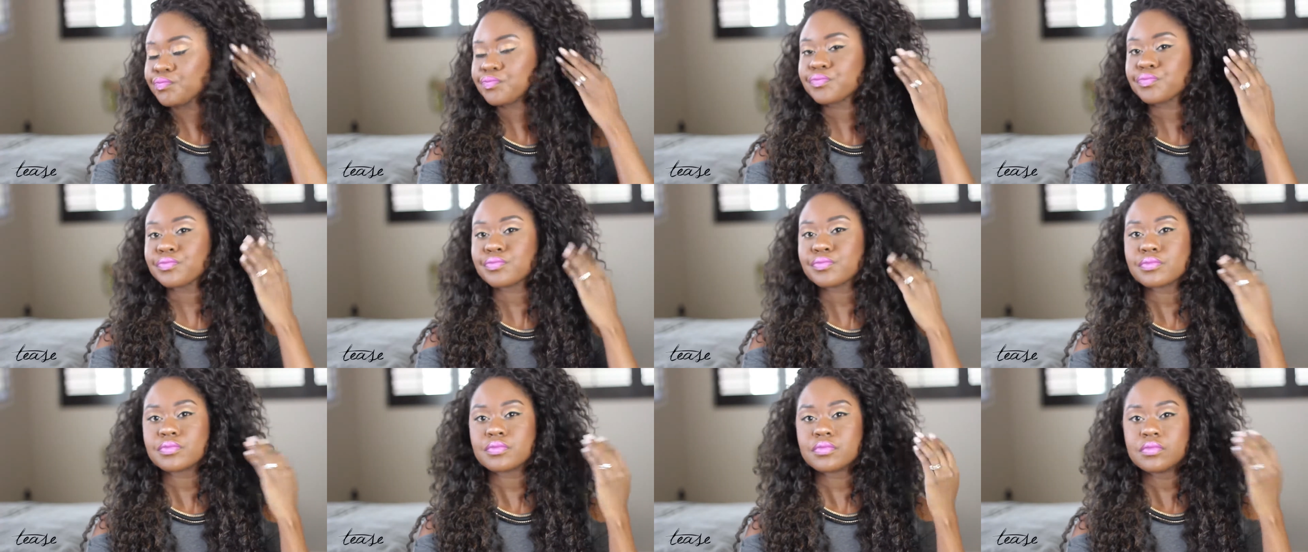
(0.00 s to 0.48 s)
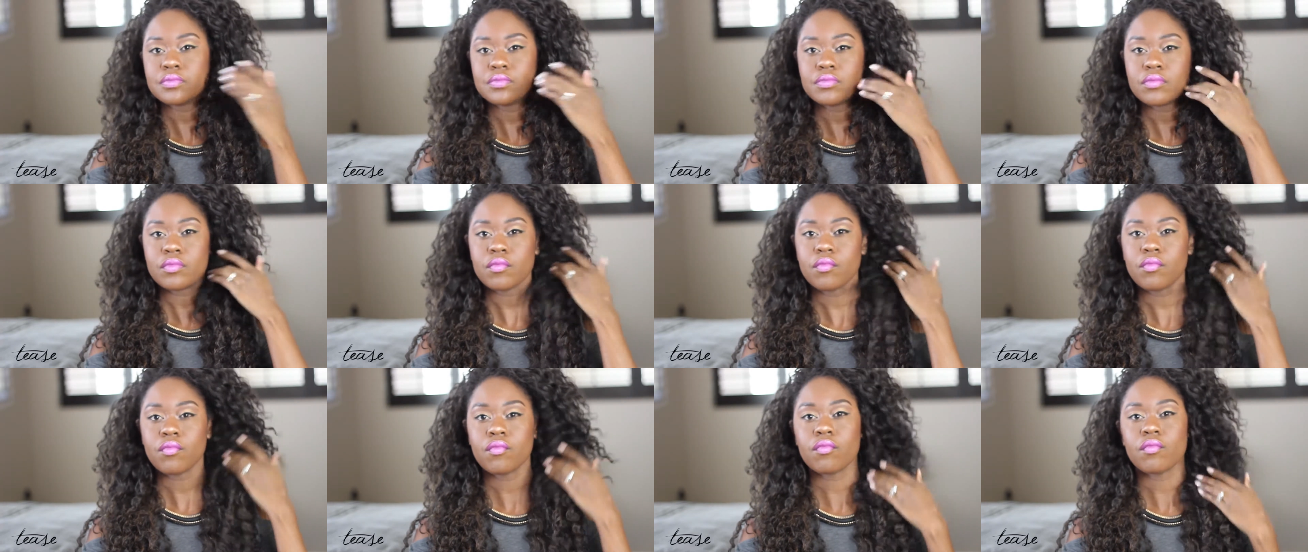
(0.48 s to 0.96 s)

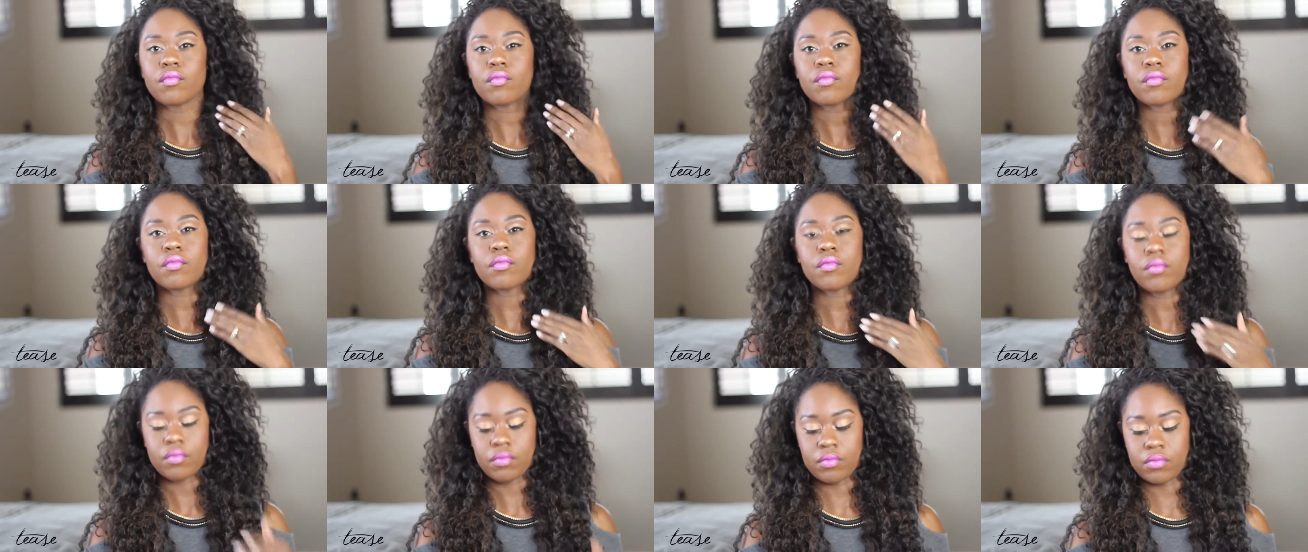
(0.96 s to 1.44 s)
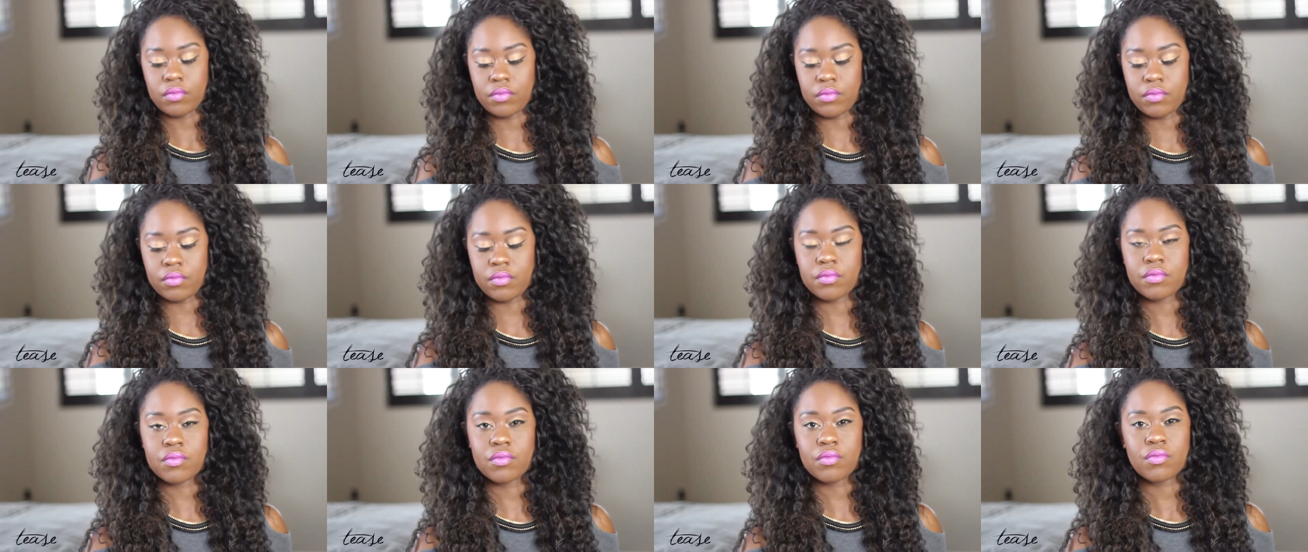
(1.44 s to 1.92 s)

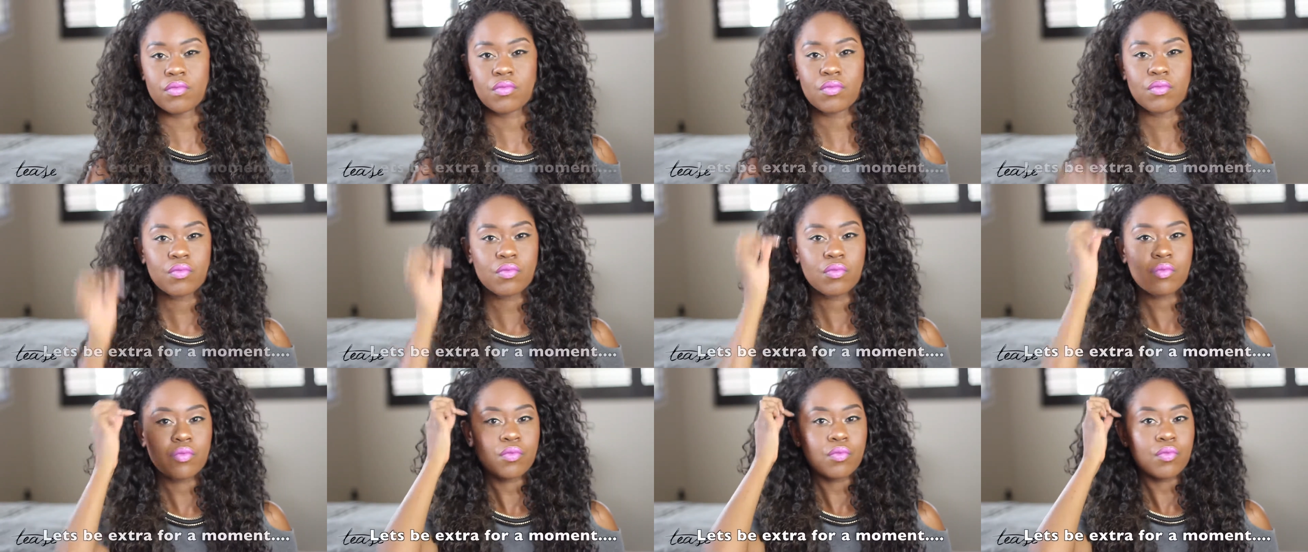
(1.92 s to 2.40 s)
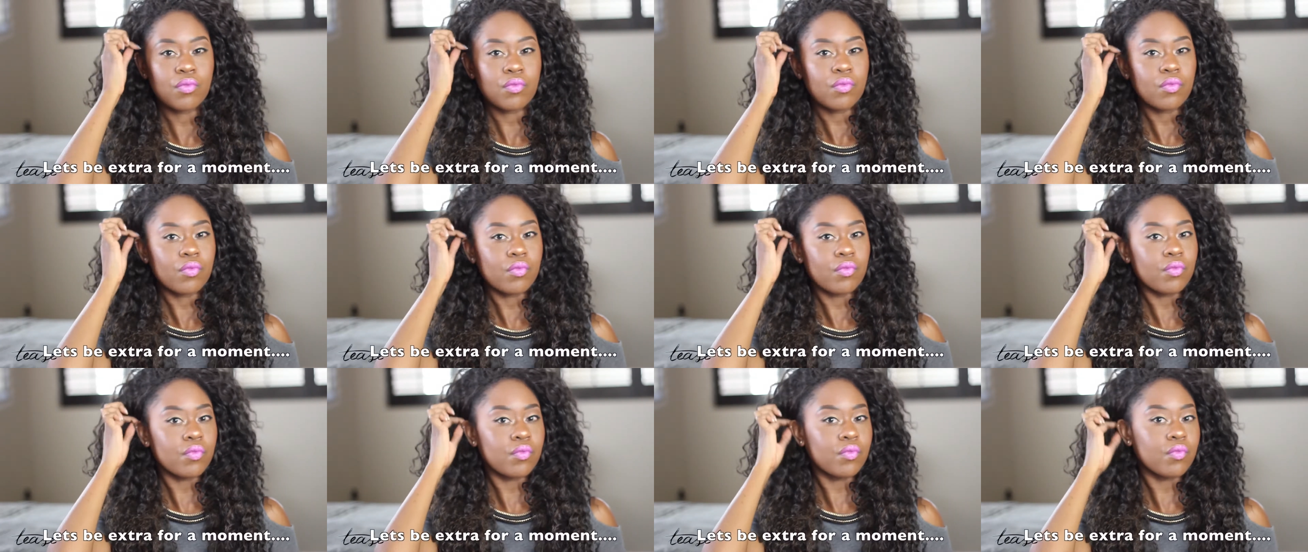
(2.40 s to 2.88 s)

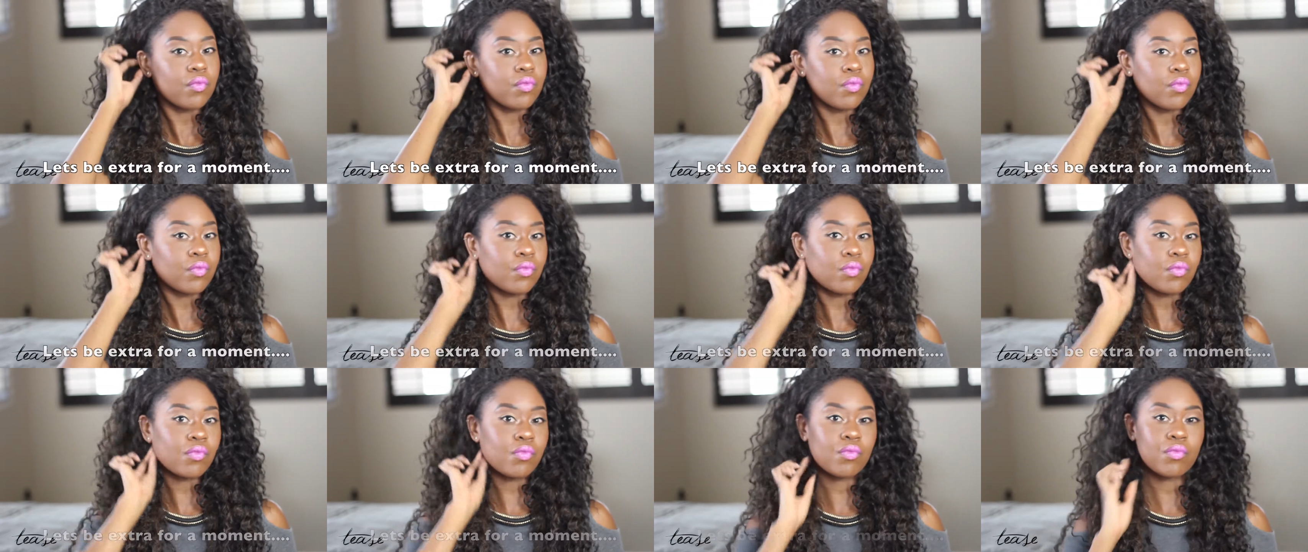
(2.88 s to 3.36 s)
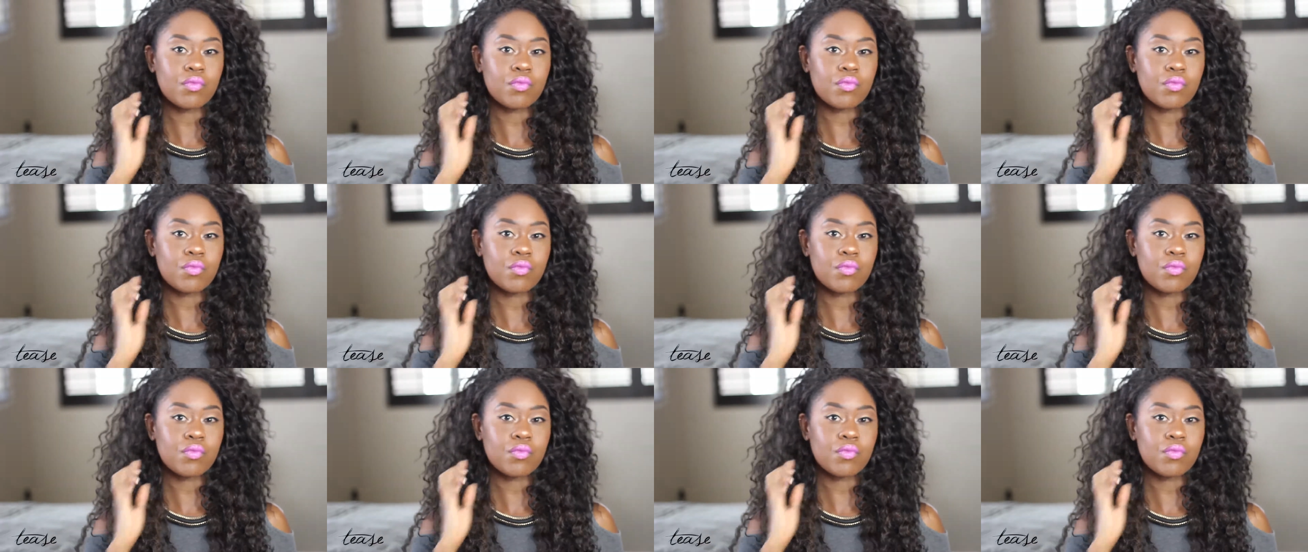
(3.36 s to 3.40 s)
(no one is talking)